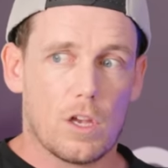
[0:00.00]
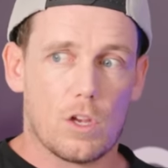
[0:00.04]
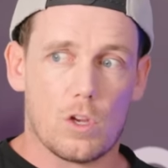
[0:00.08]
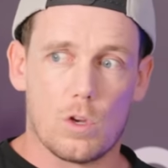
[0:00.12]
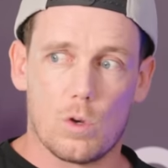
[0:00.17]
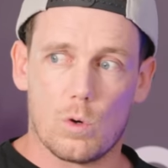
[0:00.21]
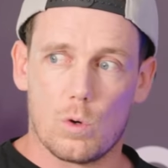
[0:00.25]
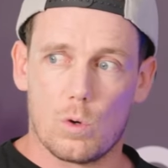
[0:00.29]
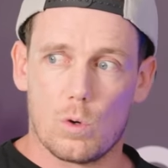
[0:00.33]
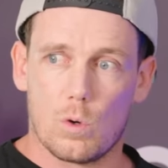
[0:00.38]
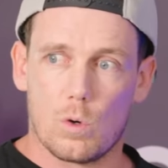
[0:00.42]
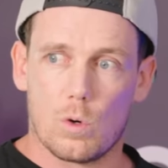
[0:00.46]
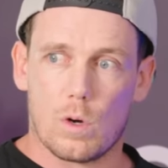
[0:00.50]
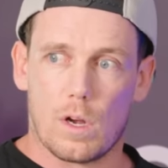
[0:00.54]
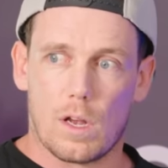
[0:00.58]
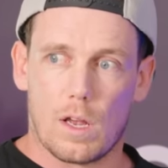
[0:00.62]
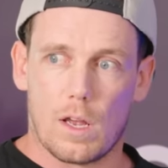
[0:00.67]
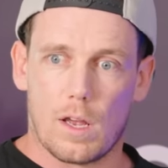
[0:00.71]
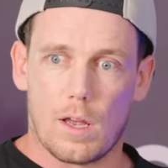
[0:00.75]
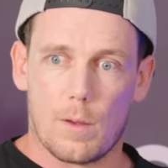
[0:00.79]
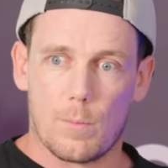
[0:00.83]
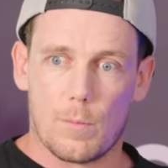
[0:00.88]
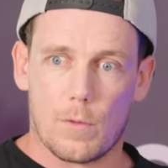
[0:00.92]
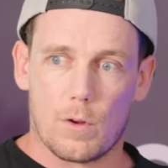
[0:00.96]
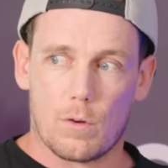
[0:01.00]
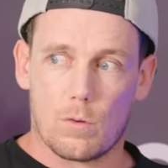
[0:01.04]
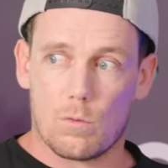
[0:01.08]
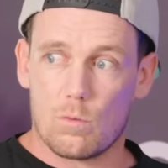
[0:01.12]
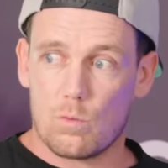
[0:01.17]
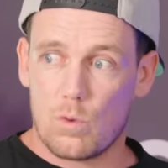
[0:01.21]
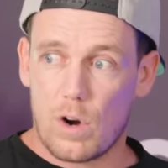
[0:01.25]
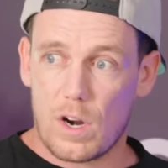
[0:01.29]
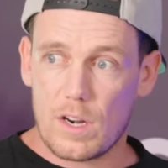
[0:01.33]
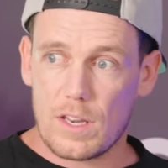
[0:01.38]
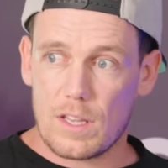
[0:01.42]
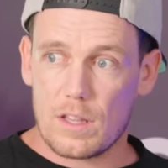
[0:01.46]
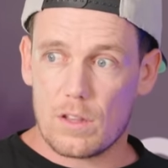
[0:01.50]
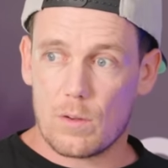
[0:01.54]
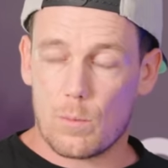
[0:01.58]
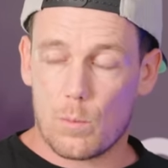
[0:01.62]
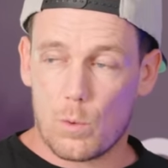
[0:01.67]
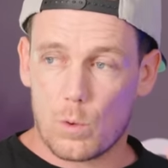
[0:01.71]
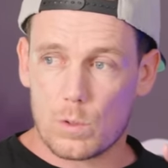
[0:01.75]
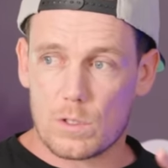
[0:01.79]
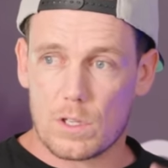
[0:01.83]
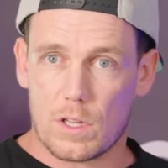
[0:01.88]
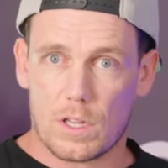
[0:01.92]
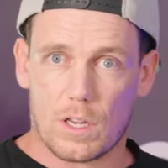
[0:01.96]
you're um, running the
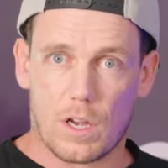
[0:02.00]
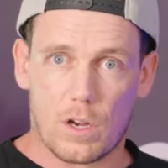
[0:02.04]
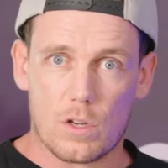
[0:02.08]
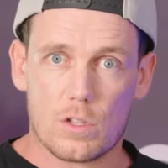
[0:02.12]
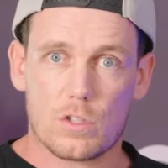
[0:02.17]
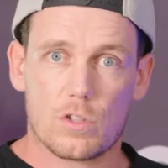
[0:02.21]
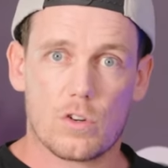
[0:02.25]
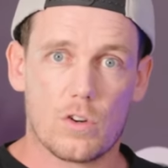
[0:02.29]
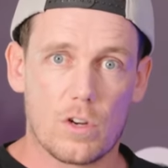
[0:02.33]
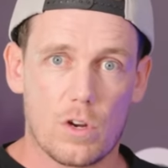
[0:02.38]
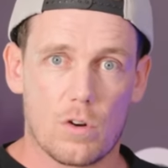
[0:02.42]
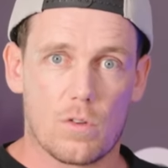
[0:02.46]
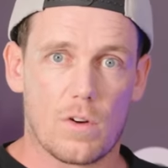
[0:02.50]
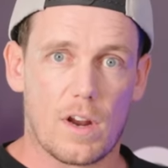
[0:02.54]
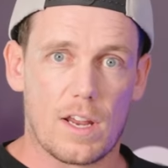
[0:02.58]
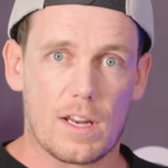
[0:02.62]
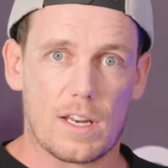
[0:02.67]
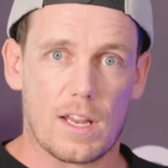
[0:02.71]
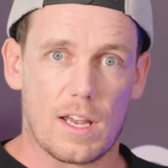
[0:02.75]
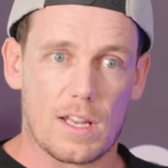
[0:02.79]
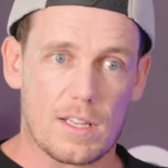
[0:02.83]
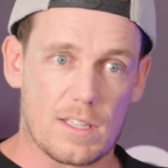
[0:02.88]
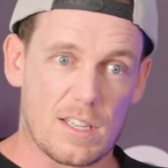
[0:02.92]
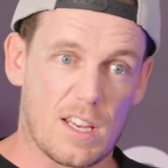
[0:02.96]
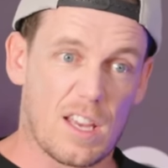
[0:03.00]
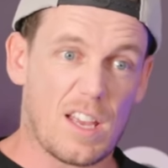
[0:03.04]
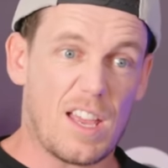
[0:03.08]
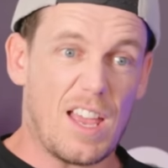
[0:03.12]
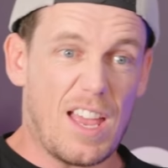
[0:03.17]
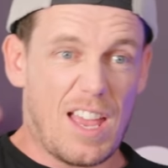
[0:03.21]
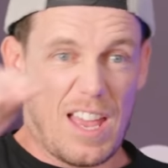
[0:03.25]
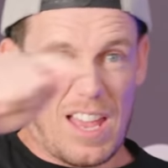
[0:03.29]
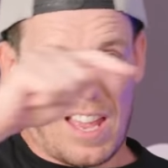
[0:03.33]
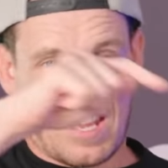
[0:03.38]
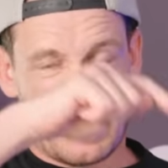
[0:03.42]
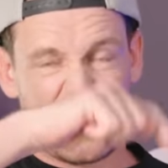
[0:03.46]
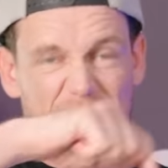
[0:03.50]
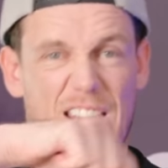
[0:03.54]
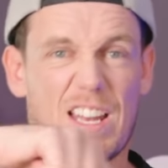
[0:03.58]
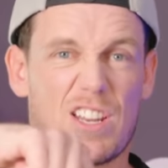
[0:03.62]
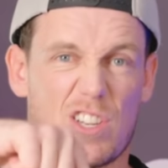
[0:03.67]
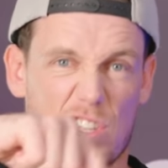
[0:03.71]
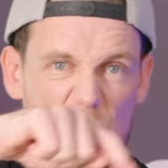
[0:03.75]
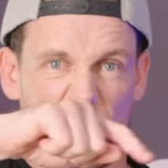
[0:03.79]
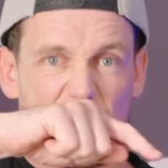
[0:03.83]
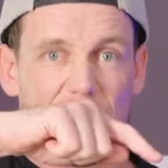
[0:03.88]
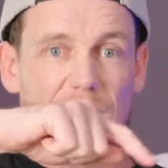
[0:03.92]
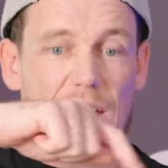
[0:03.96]
water that goes through your radiator
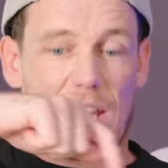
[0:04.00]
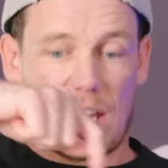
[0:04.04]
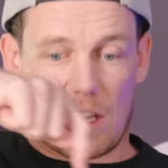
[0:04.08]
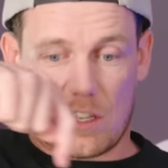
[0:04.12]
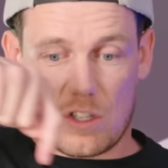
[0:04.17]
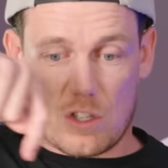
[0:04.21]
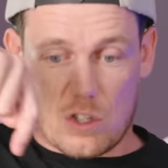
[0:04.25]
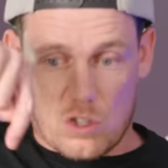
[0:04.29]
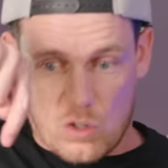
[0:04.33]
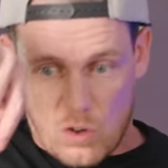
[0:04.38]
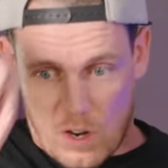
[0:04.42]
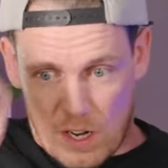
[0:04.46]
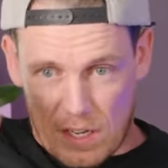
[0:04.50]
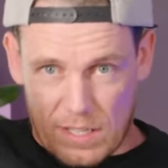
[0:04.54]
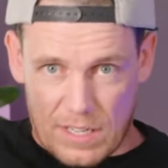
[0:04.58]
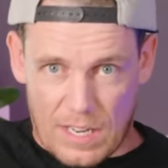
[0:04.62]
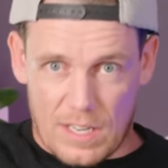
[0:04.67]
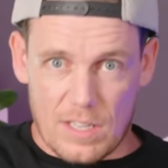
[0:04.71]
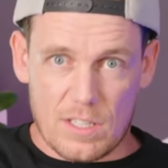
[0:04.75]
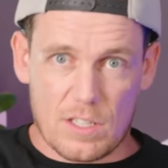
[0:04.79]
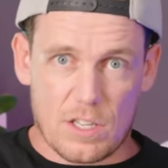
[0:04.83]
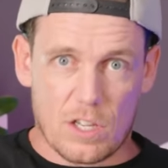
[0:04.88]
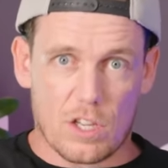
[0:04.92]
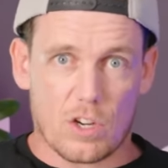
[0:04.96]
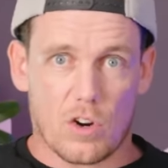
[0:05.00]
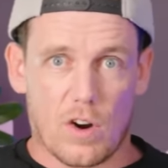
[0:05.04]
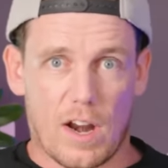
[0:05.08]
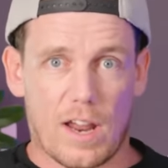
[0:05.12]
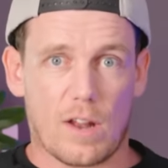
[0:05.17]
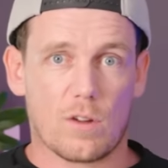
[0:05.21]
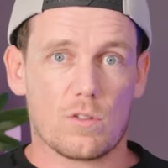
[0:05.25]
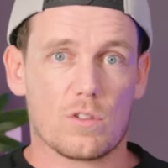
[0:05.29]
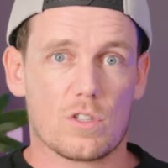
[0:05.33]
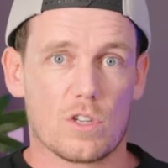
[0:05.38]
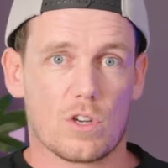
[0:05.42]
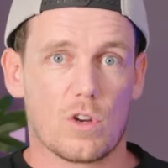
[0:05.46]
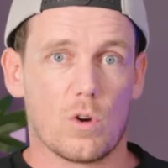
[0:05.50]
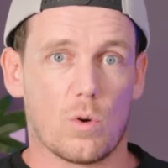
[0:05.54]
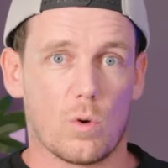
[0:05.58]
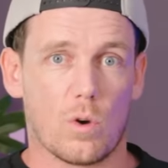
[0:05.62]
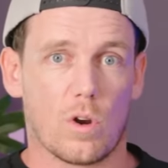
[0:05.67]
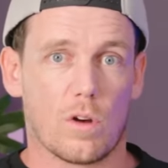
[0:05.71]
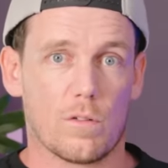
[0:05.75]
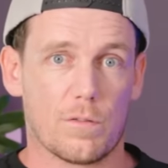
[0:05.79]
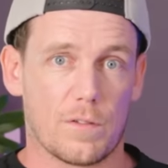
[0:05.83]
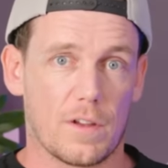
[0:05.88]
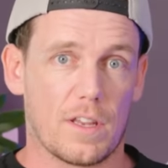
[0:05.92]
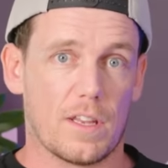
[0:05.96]
essentially straight into the ground to
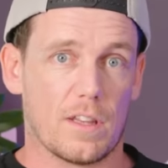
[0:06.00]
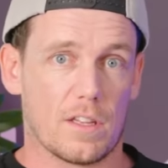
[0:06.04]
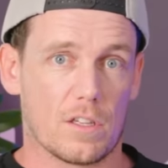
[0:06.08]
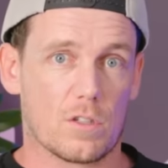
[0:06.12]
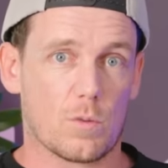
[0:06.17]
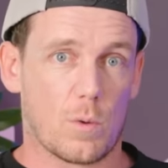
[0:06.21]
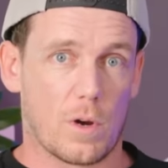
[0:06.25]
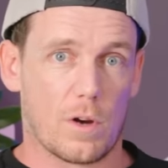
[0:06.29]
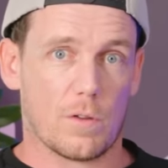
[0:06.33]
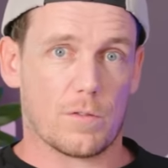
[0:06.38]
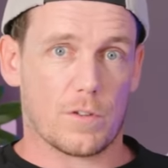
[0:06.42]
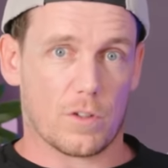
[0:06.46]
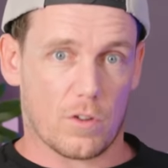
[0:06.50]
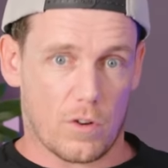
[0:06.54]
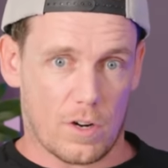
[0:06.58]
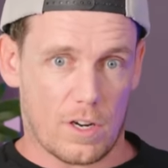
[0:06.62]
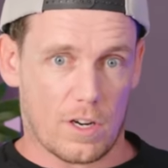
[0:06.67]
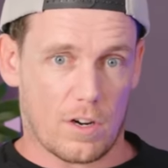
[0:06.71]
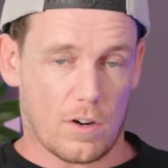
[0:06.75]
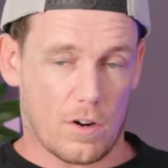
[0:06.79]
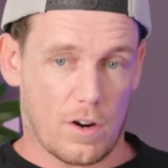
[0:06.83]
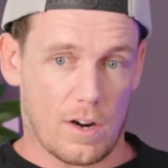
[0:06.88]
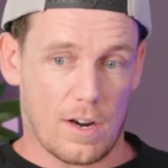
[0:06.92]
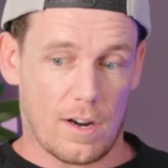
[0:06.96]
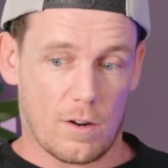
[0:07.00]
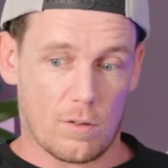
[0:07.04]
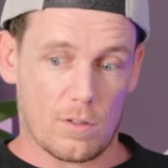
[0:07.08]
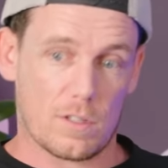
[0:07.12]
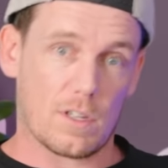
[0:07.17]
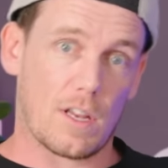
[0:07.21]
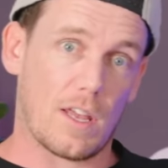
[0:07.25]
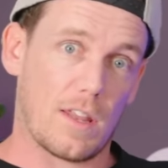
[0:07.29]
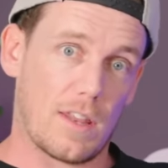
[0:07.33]
cool off in the 12 degree ground,